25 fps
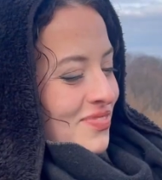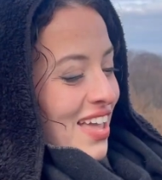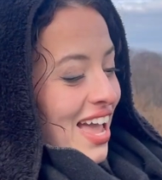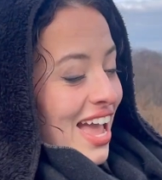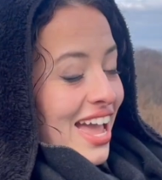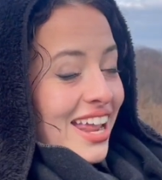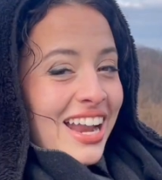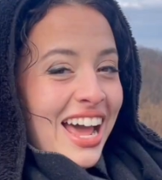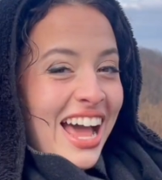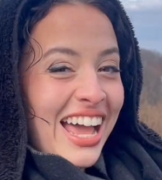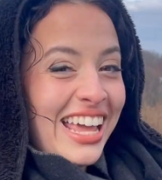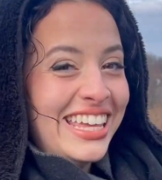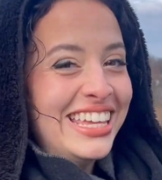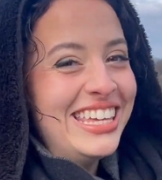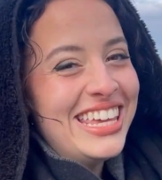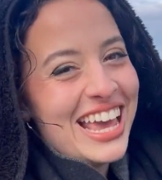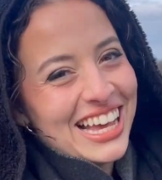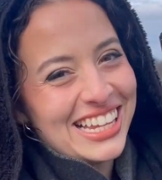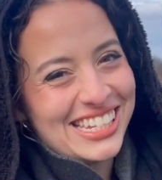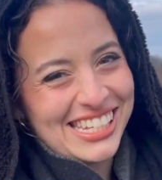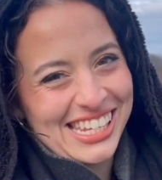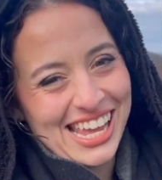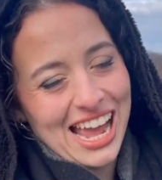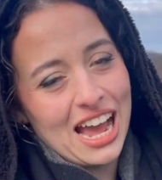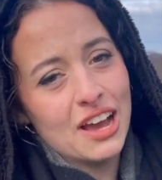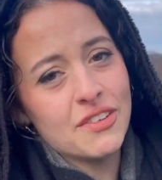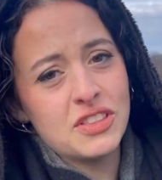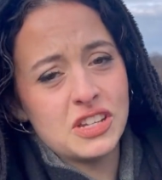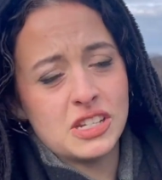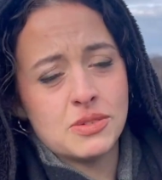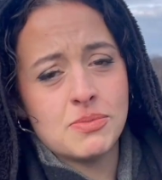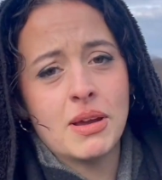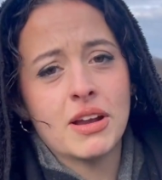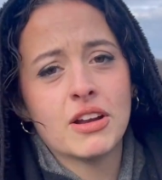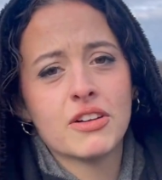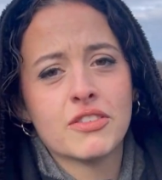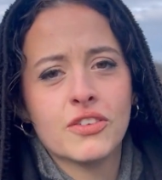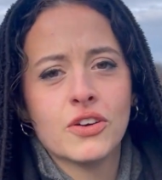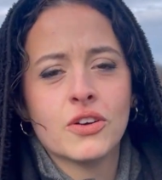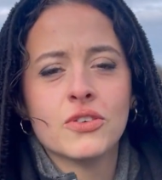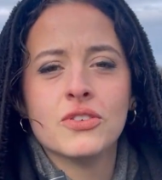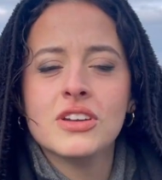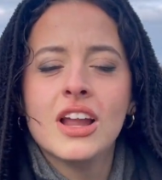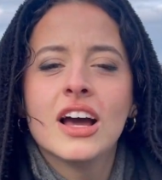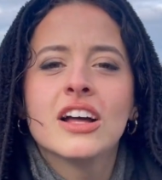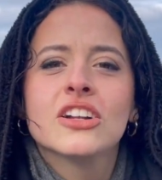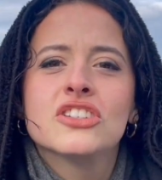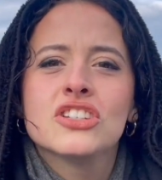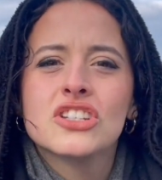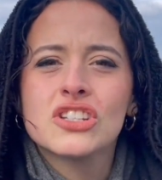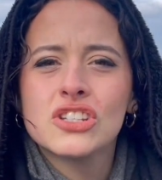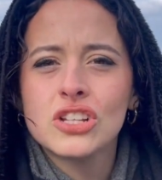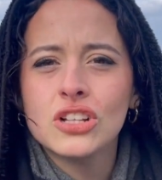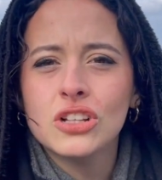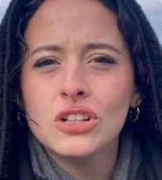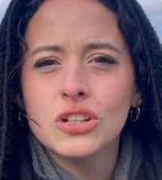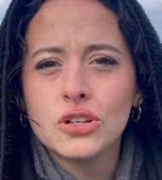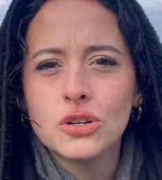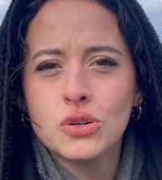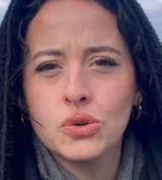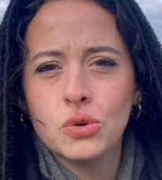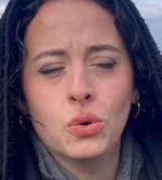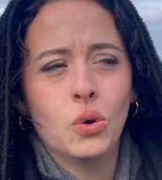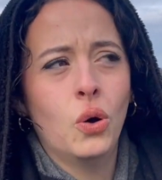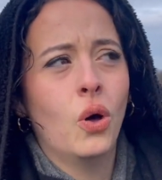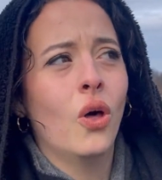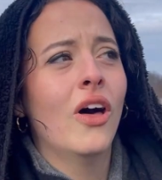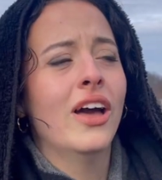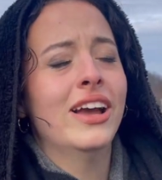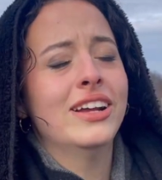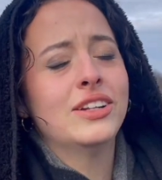And yes, I have this microphone, not just to look cool,